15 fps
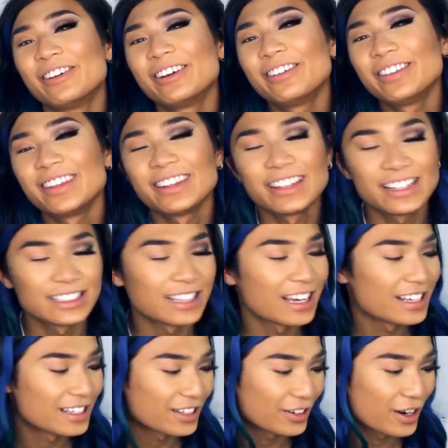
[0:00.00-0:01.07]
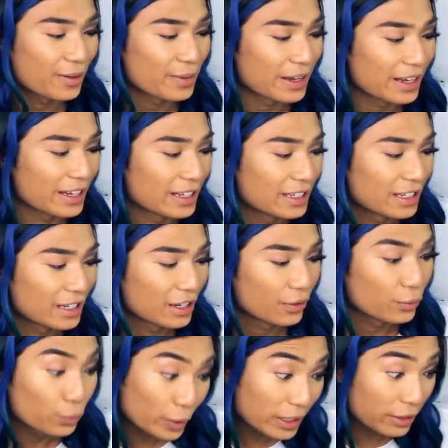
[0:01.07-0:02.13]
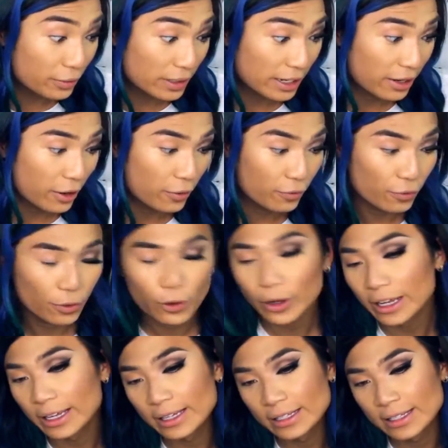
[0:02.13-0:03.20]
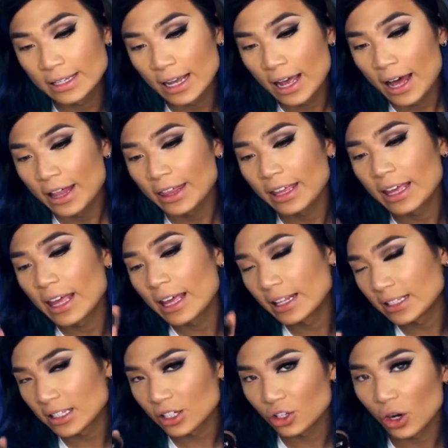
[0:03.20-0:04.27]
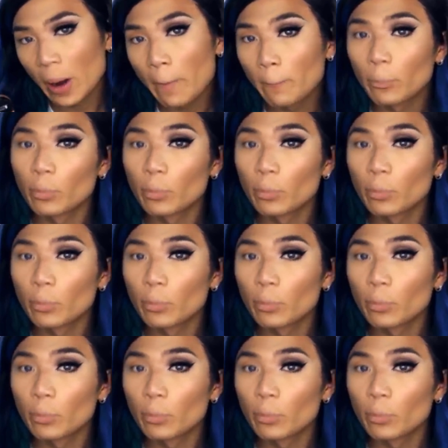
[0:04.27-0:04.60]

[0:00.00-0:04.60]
one of the things that Instagram is really known for is the Instagram